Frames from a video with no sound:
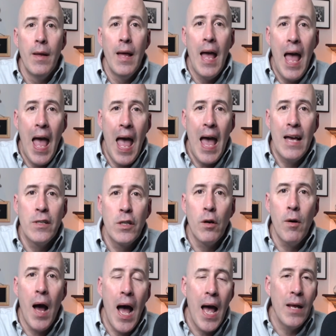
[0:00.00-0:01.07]
has their
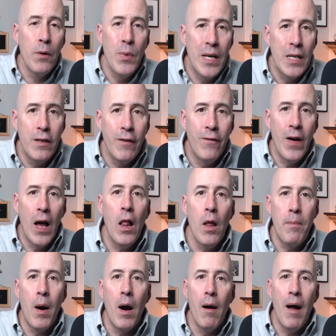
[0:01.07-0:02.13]
eye, and we can
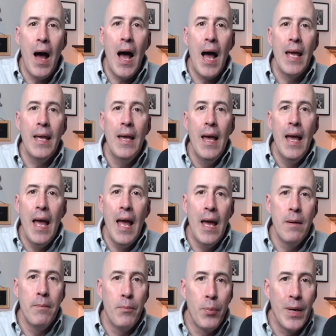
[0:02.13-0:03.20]
develop our eye
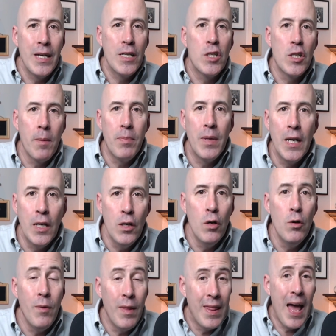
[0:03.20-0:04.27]
and bring something
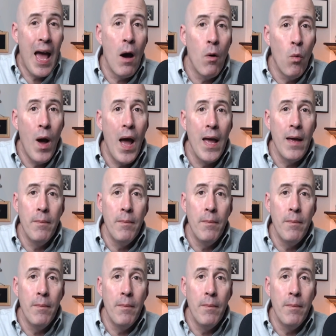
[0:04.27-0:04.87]
new that way,